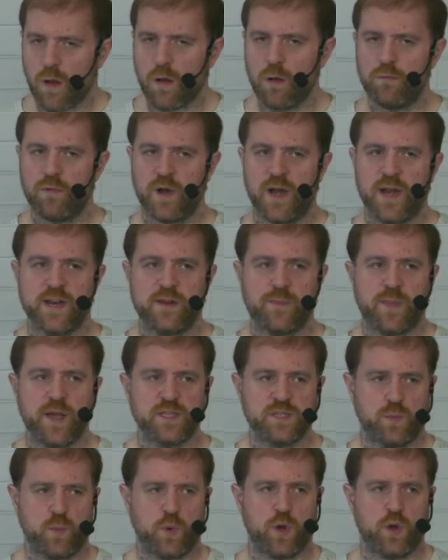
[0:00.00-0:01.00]
Really
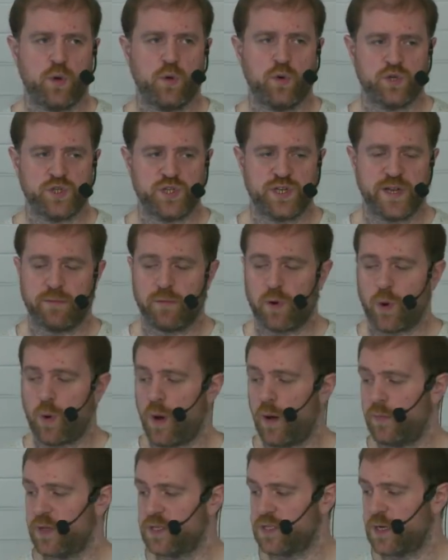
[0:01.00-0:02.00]
depends on what your auditing
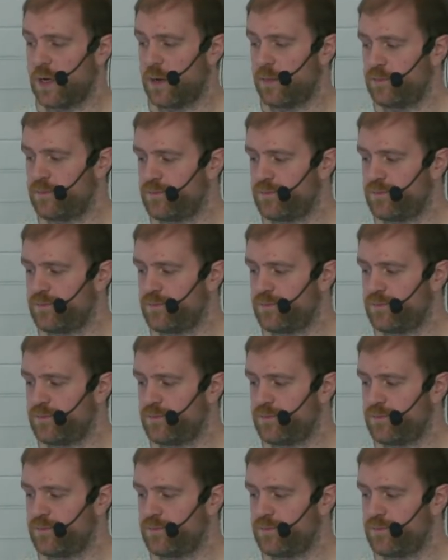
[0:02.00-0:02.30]
requirements are.